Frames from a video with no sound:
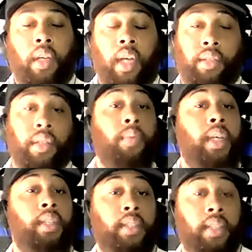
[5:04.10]
until we
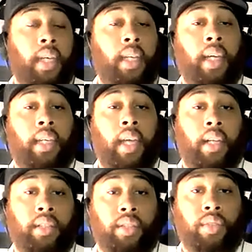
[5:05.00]
can say that
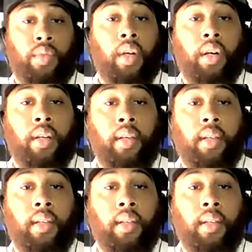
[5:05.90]
Candace is wrong,